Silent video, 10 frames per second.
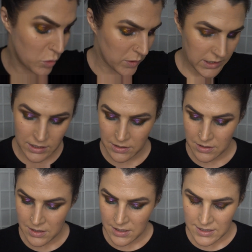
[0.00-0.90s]
really,
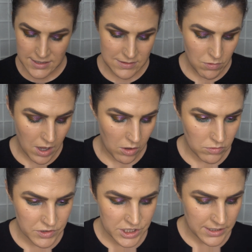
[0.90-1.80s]
as well,
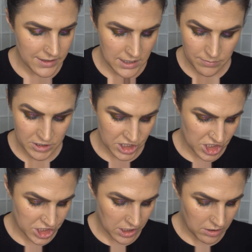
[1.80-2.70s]
which I think I'm going to
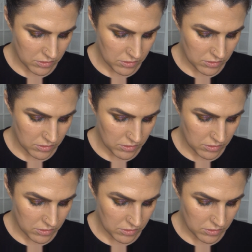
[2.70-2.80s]
chuck